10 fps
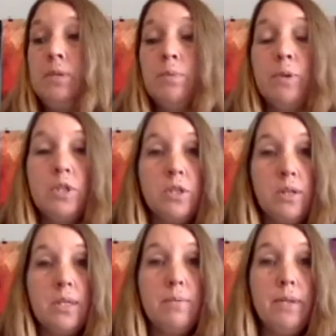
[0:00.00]
personal
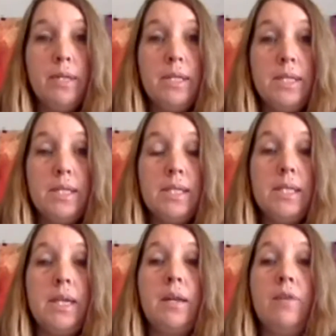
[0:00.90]
experiences,
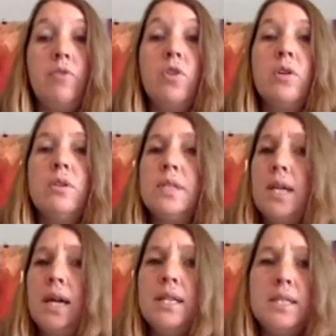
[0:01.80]
and I've learned
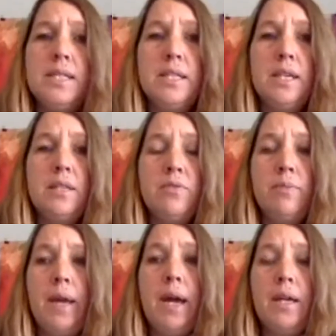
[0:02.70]
tons and tons from
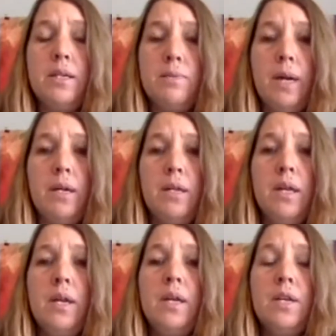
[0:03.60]
that as well.
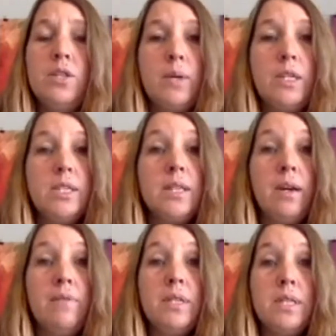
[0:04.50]
So I just
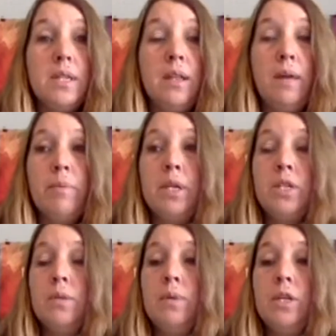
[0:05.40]
love this
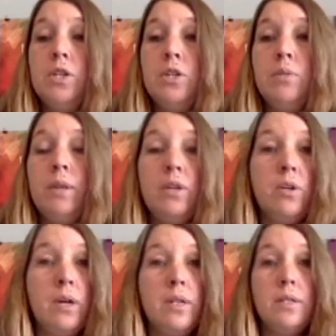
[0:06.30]
collaboration we can do, whether
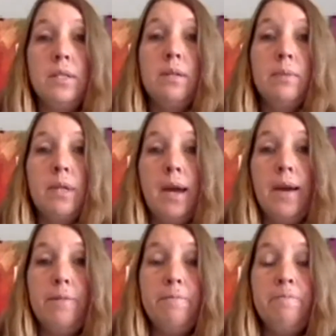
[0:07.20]
you're on our team or
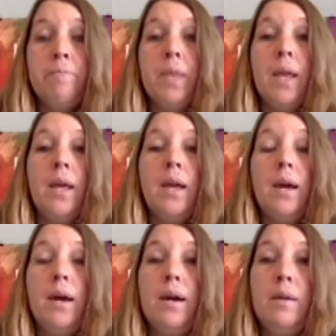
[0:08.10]
not.
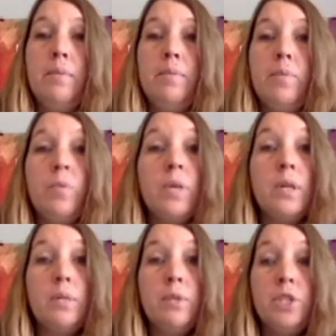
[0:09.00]
Really
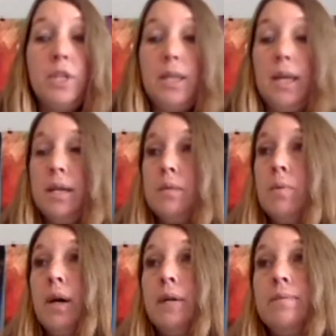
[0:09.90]
appreciate that as well.